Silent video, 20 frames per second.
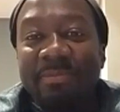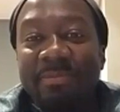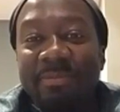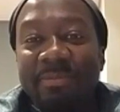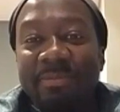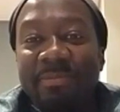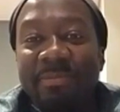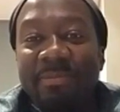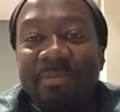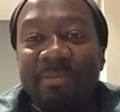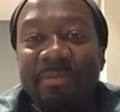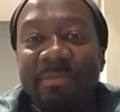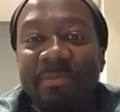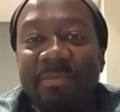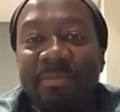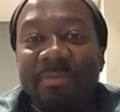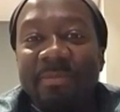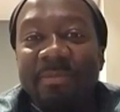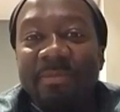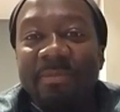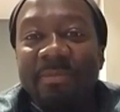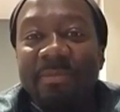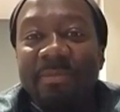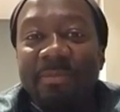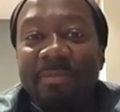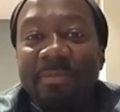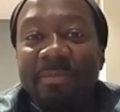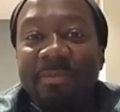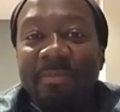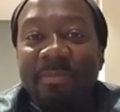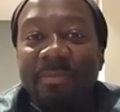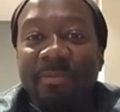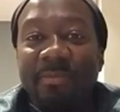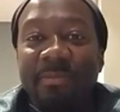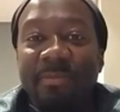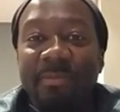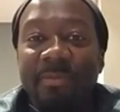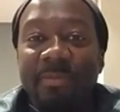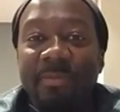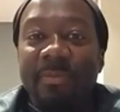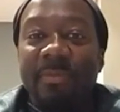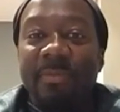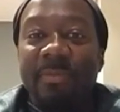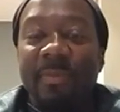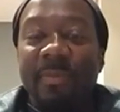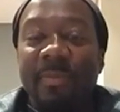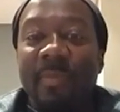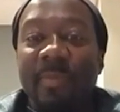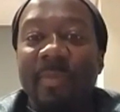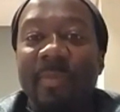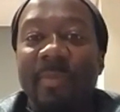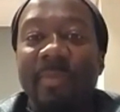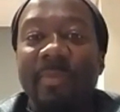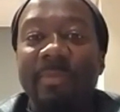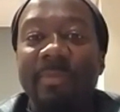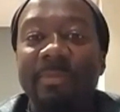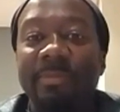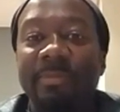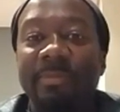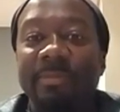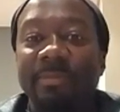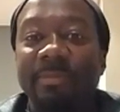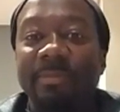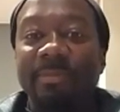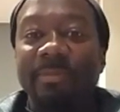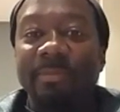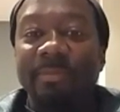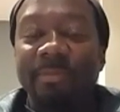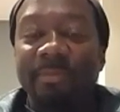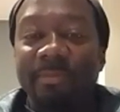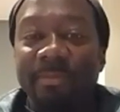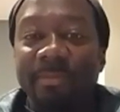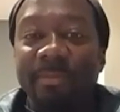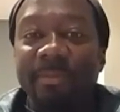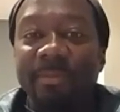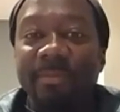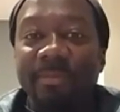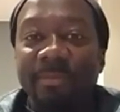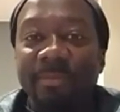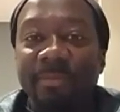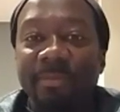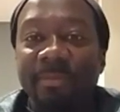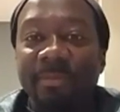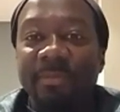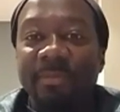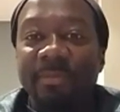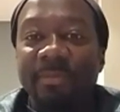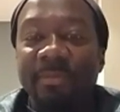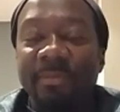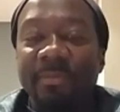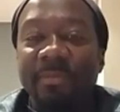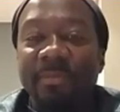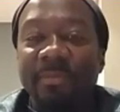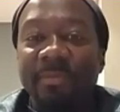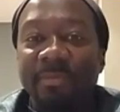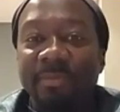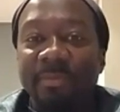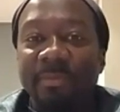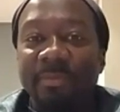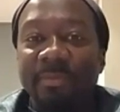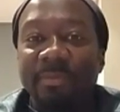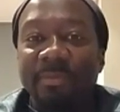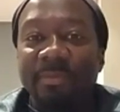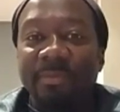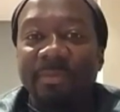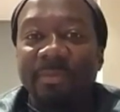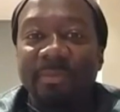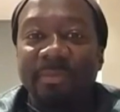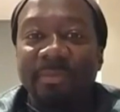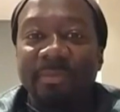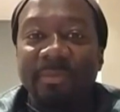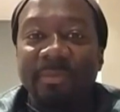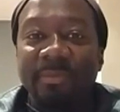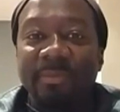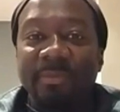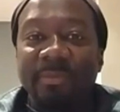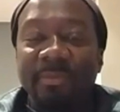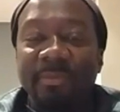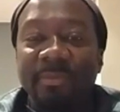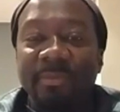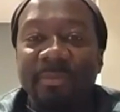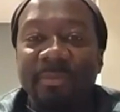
No words are spoken by the person on screen.